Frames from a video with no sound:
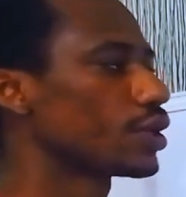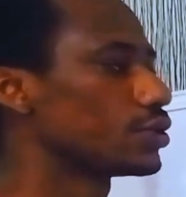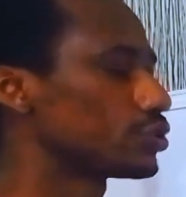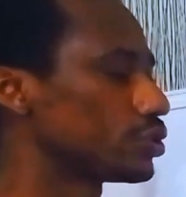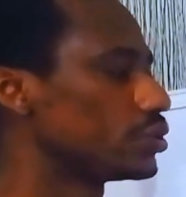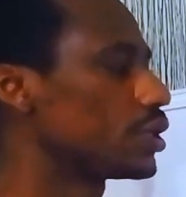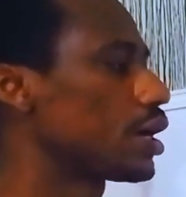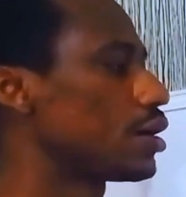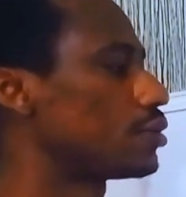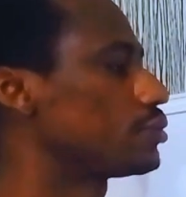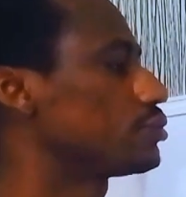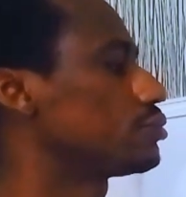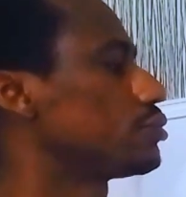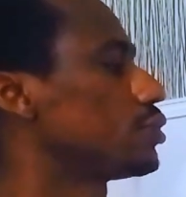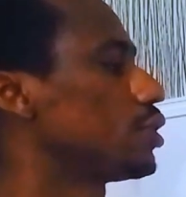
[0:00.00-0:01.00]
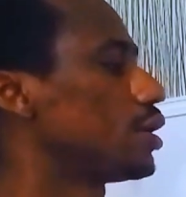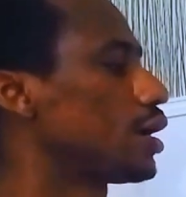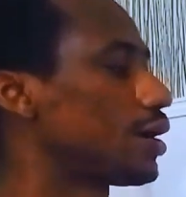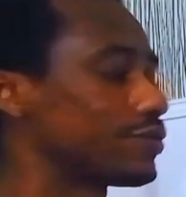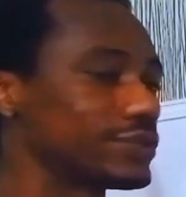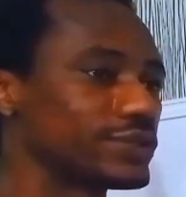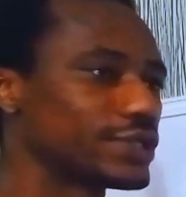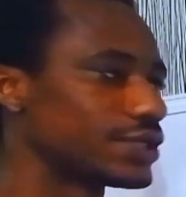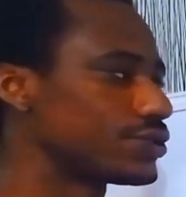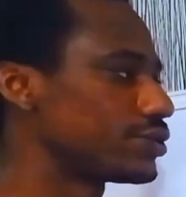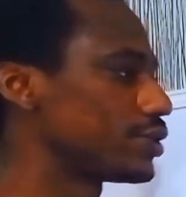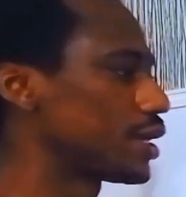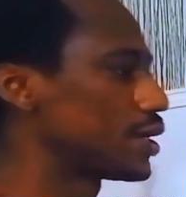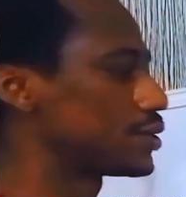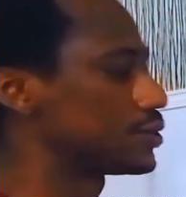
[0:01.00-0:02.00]
So now, having
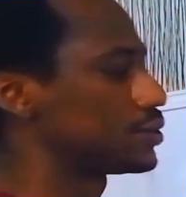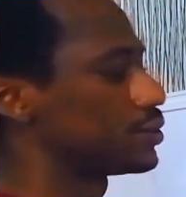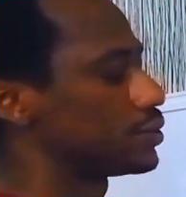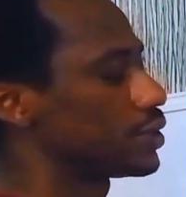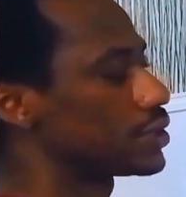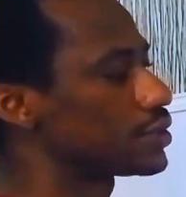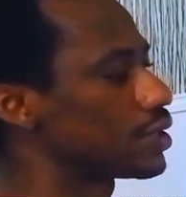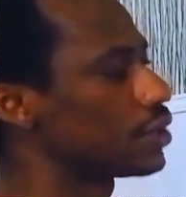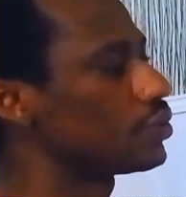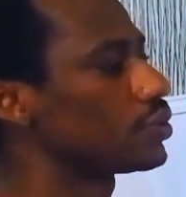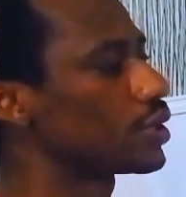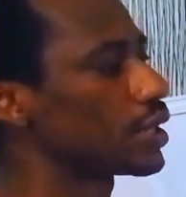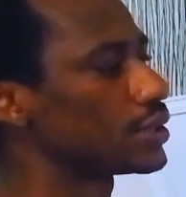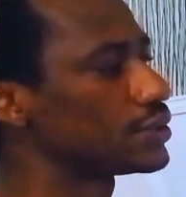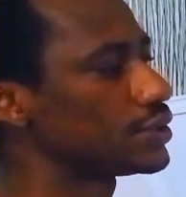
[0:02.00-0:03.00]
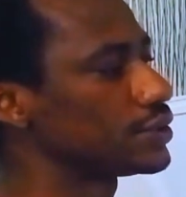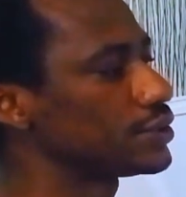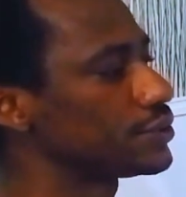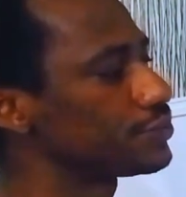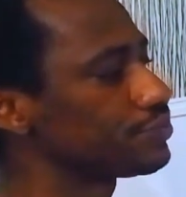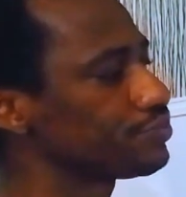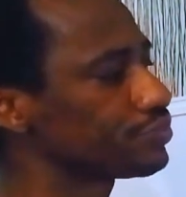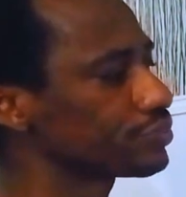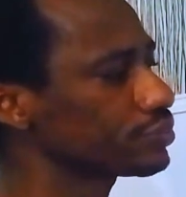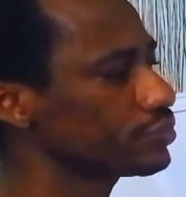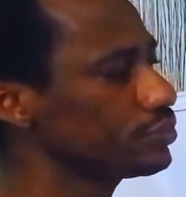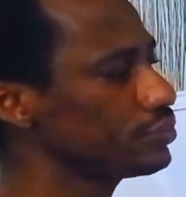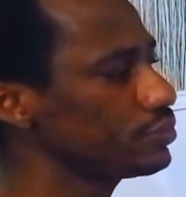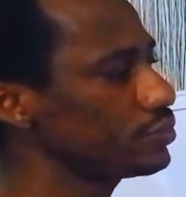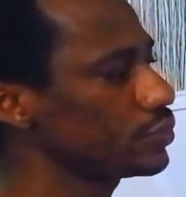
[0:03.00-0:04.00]
settled that, let's now look at it.
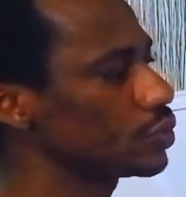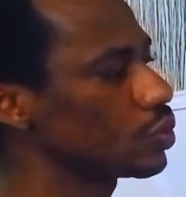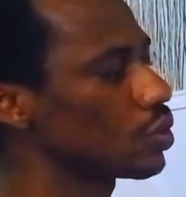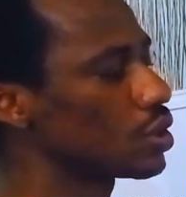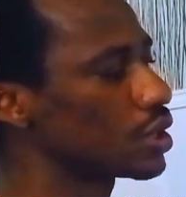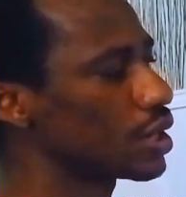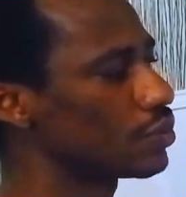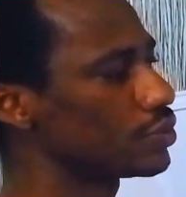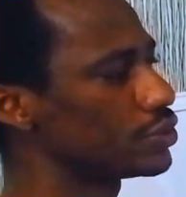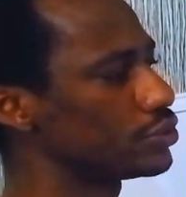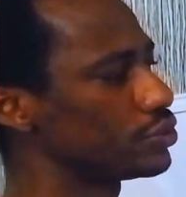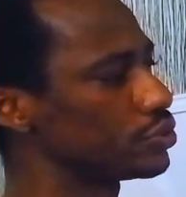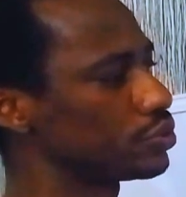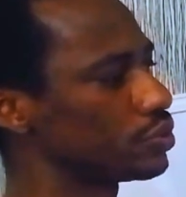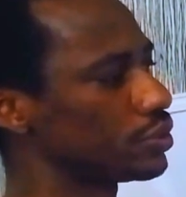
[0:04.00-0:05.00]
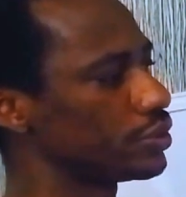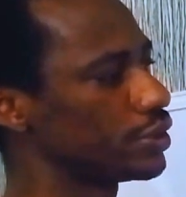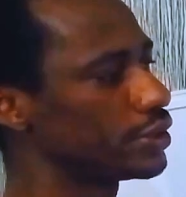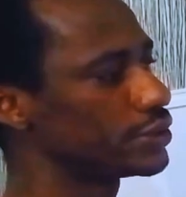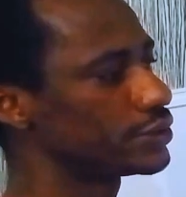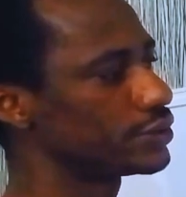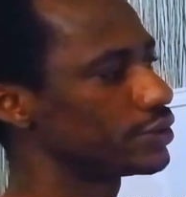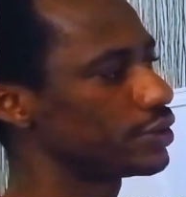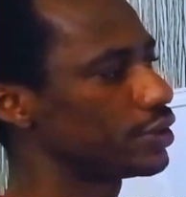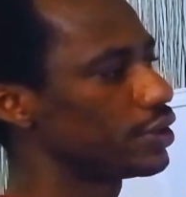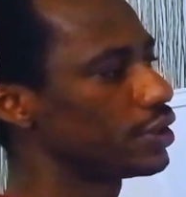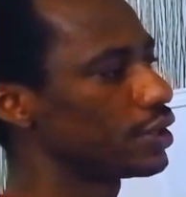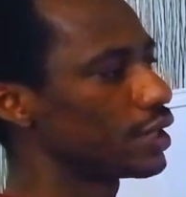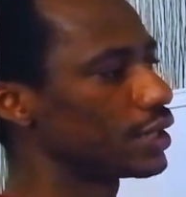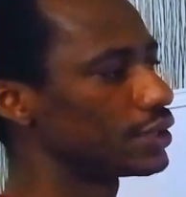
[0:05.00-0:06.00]
What can we do with this?
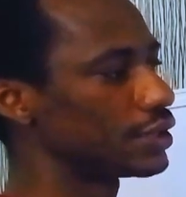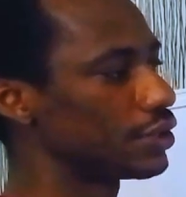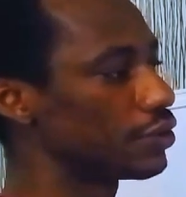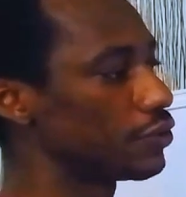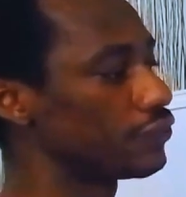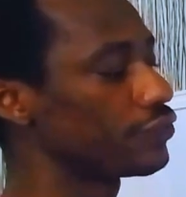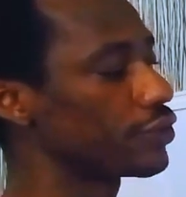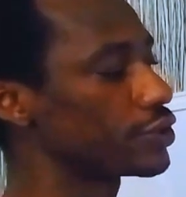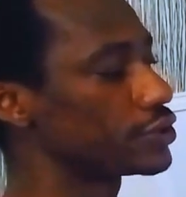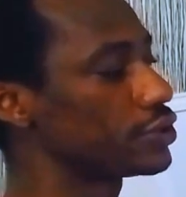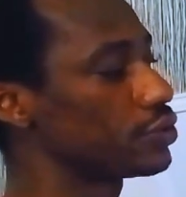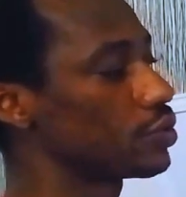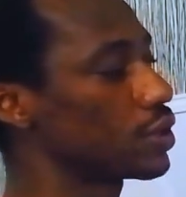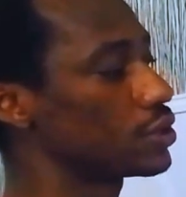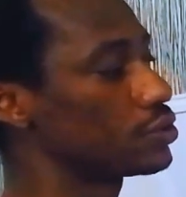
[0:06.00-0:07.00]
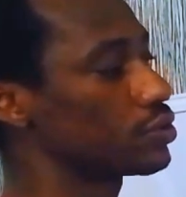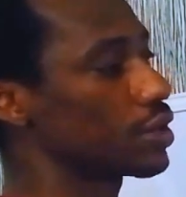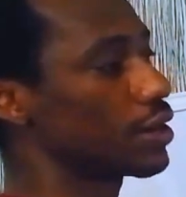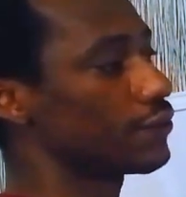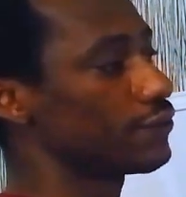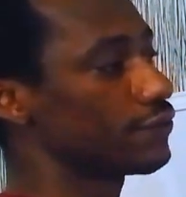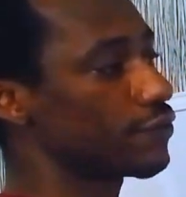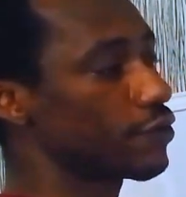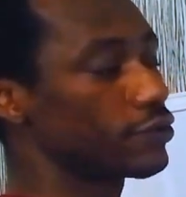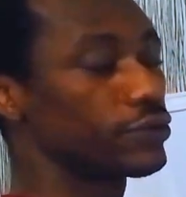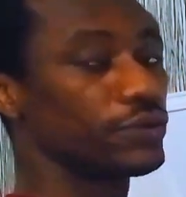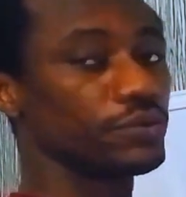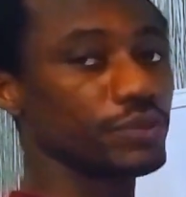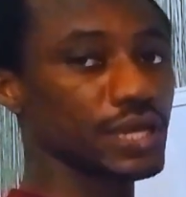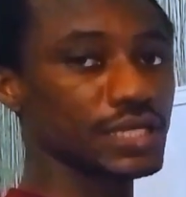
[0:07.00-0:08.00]
And then obviously when you have 4
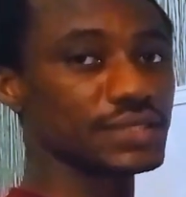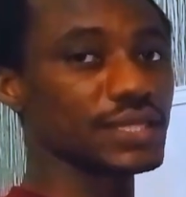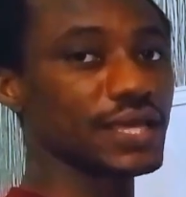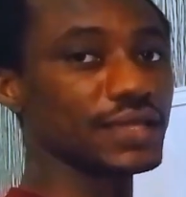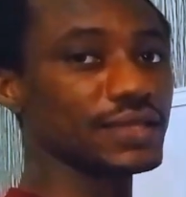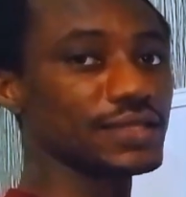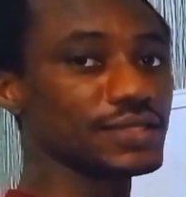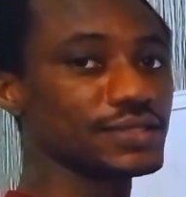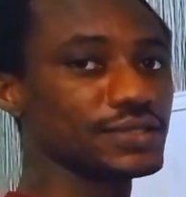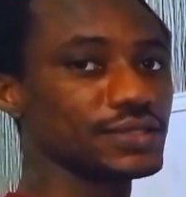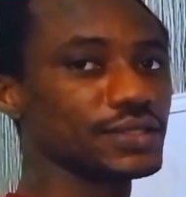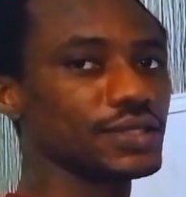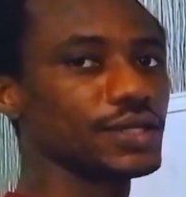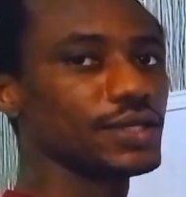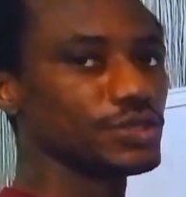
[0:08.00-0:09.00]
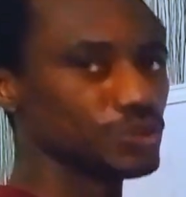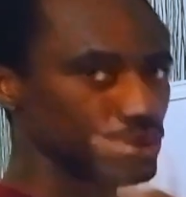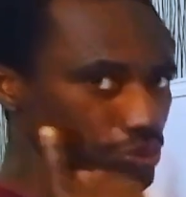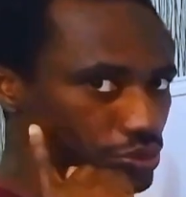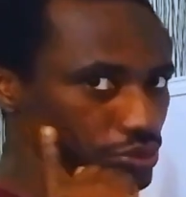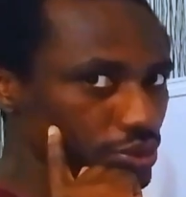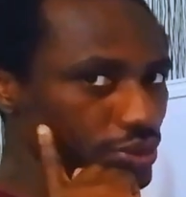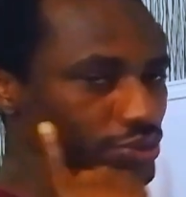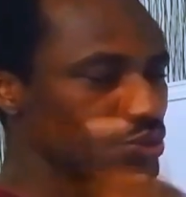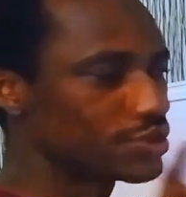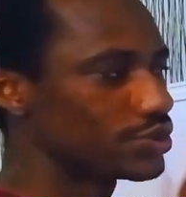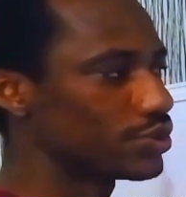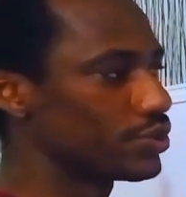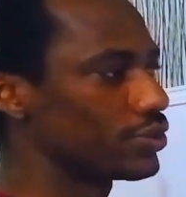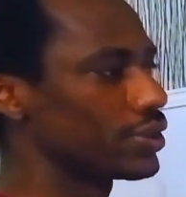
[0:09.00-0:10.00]
numbers like this, you should
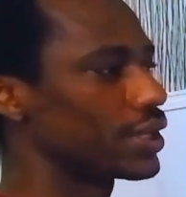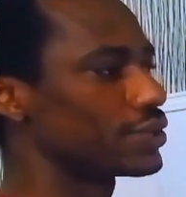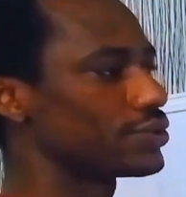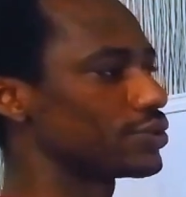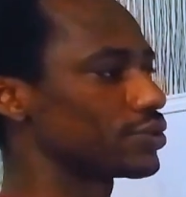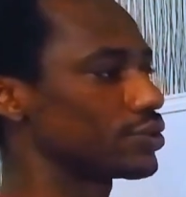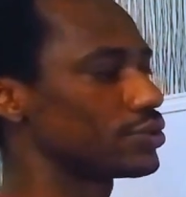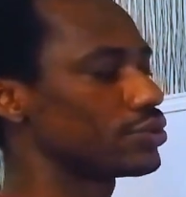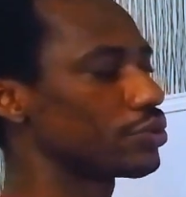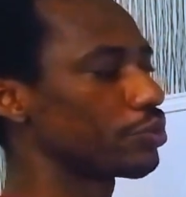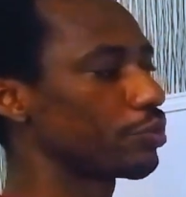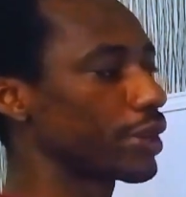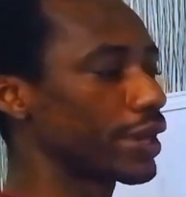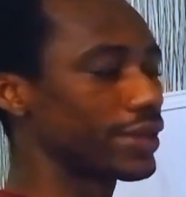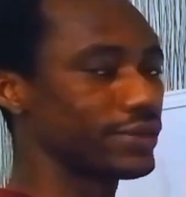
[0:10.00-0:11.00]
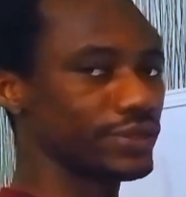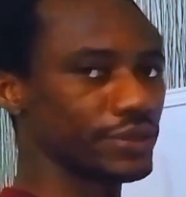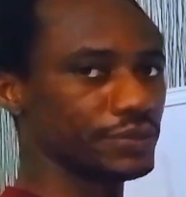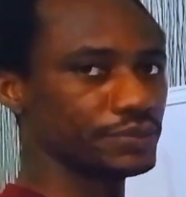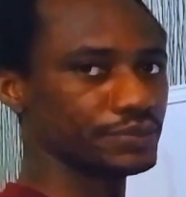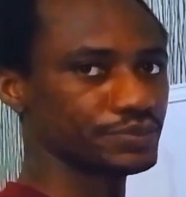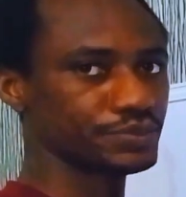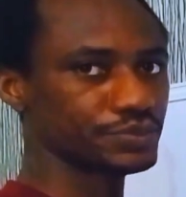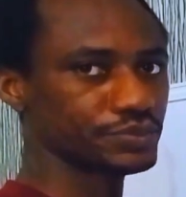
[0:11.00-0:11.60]
also know that you're going to pair them.